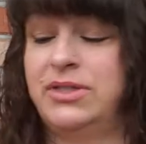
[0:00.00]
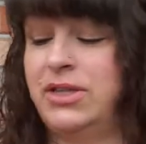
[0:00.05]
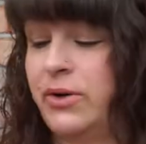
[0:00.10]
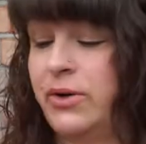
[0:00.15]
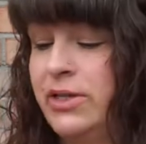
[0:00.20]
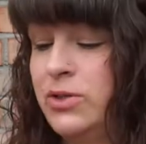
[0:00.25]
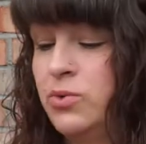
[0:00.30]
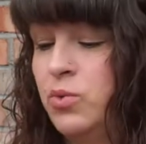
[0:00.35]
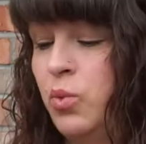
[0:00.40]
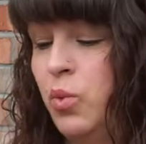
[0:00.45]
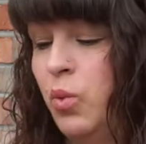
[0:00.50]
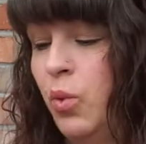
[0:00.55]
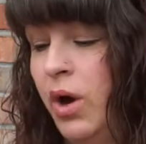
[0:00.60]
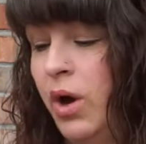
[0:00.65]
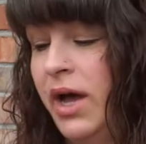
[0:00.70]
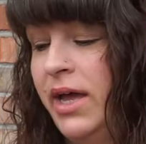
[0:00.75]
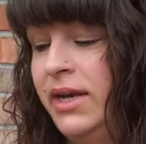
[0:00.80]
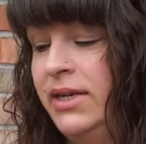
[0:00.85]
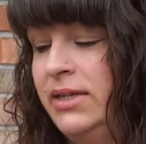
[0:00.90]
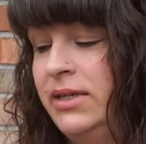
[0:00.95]
There is
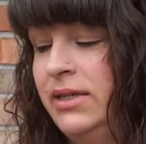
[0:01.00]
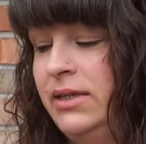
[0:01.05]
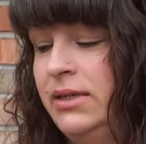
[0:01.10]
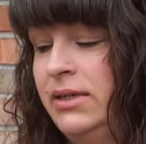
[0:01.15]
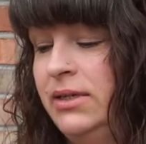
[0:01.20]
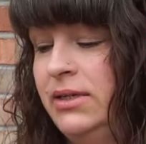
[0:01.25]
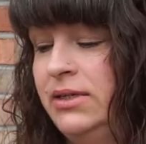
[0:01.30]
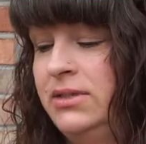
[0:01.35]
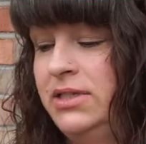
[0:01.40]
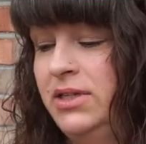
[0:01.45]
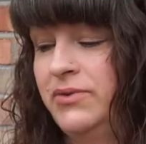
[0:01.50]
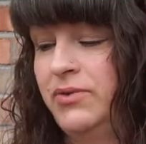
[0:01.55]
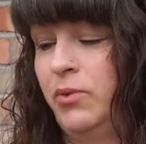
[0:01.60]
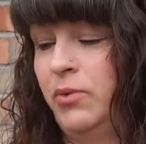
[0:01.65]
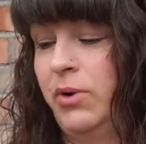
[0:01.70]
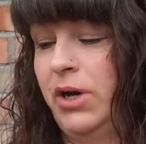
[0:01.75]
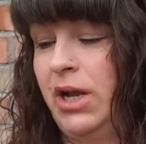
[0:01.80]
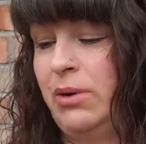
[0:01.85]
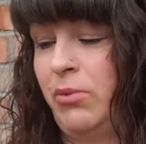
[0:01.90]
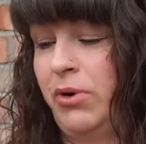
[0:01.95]
one different
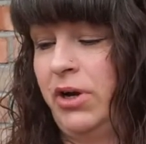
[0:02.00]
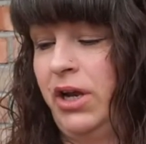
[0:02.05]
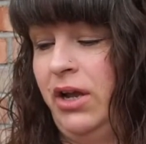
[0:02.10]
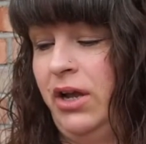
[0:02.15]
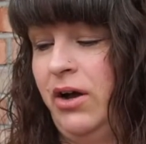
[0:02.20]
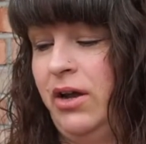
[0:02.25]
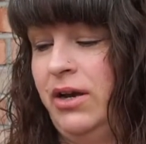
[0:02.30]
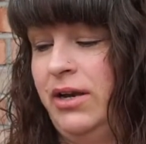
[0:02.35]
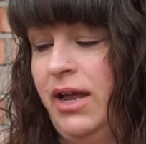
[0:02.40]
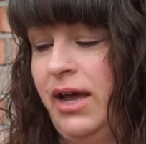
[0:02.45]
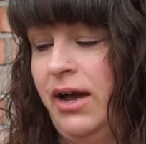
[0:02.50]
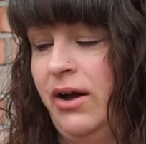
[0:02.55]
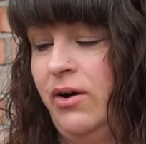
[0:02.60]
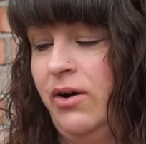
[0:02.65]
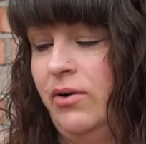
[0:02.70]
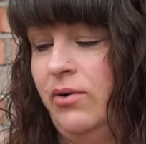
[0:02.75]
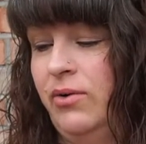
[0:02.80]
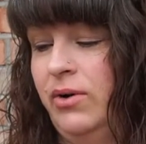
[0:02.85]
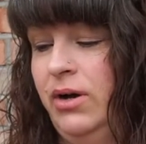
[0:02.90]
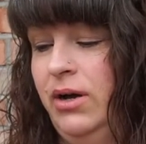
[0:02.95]
one I'm working on
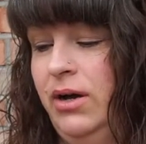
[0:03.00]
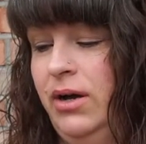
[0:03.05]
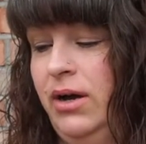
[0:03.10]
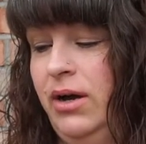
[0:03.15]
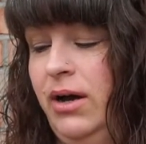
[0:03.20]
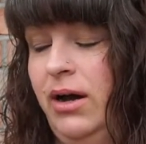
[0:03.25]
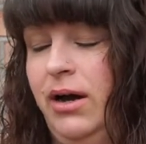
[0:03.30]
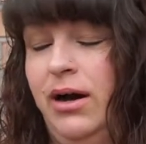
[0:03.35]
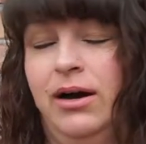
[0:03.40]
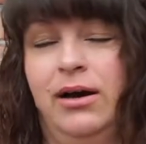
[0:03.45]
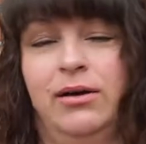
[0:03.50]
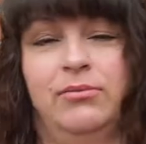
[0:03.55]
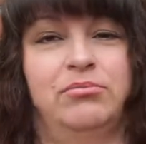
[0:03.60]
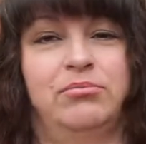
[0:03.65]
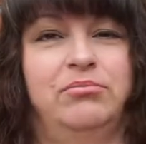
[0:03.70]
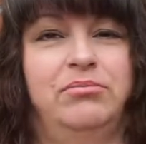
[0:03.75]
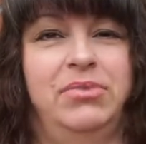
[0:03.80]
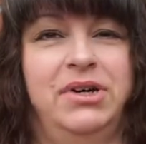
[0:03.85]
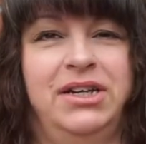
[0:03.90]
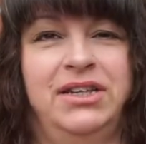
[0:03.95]
now,
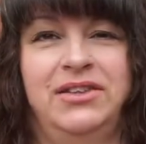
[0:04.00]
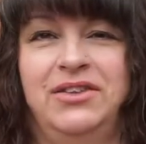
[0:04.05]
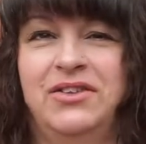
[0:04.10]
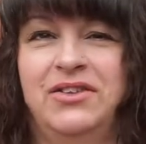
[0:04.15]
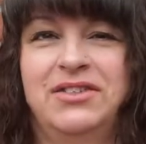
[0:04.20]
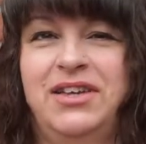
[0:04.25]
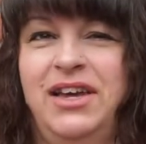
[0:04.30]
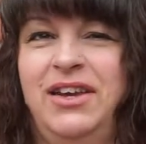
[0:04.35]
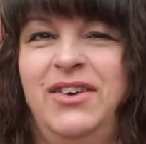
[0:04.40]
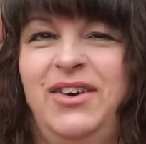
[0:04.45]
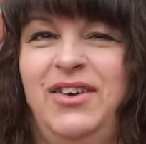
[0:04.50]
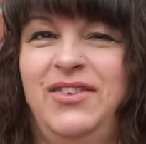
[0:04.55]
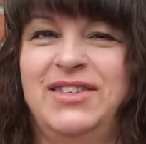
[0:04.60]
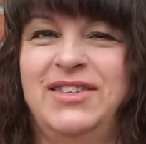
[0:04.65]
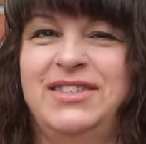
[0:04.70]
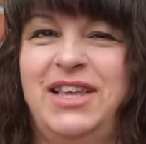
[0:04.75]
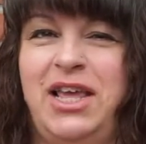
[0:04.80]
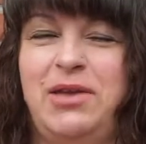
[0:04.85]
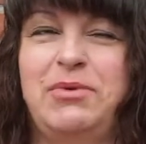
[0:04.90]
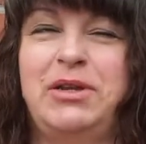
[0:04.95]
but it looks kind of all the
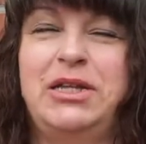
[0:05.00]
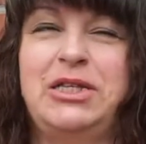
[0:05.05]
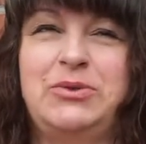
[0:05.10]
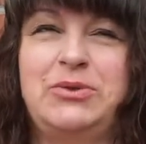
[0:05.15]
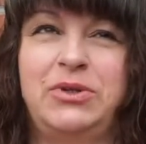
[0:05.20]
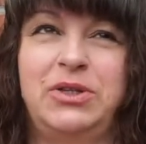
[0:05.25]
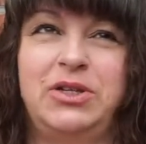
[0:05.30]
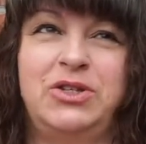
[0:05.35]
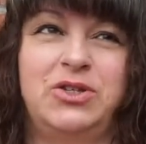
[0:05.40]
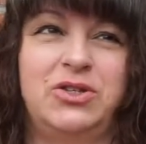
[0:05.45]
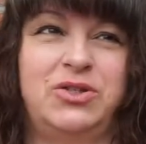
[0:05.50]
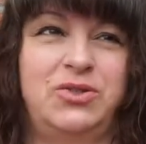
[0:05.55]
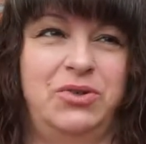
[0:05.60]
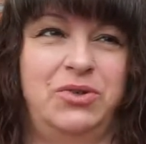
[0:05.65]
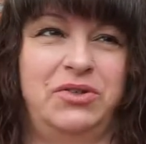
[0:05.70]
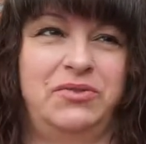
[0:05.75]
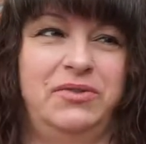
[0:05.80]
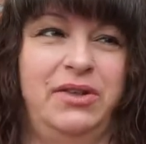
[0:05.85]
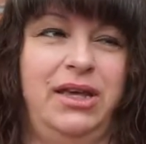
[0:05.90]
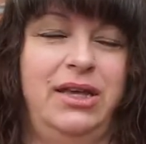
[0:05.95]
same, and it's really just
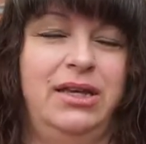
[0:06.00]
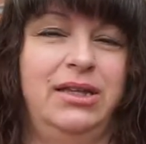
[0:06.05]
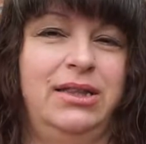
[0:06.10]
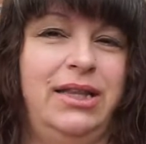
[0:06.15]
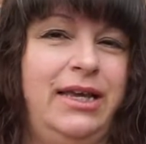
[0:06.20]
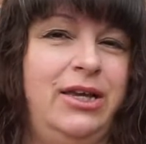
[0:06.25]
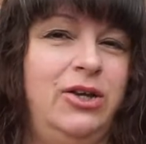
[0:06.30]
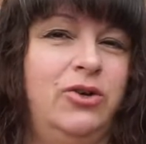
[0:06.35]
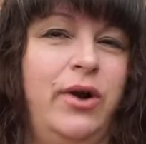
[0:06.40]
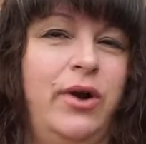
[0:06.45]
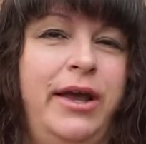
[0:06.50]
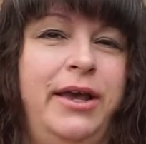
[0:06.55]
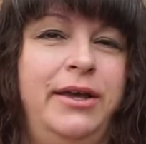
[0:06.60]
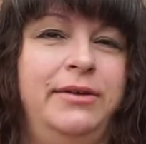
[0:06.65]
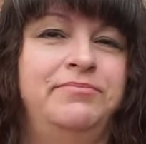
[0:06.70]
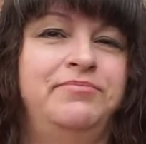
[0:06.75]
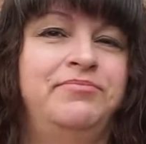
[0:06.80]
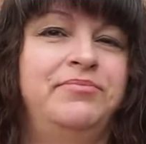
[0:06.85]
sort of like a light gray